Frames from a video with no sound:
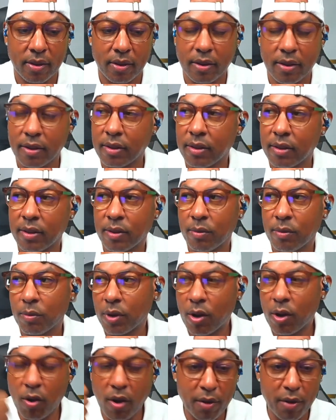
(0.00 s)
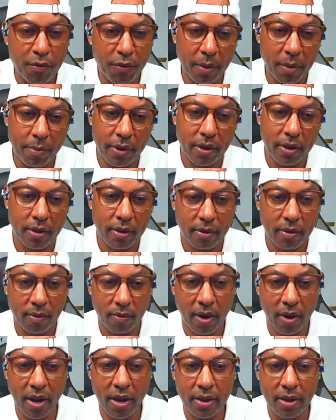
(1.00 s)
We're coin flipping,
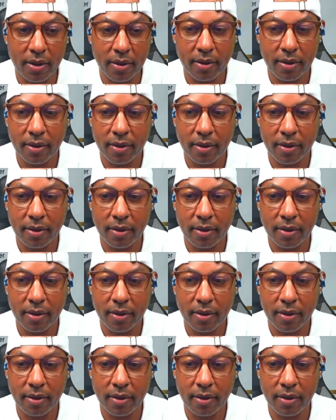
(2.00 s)
right?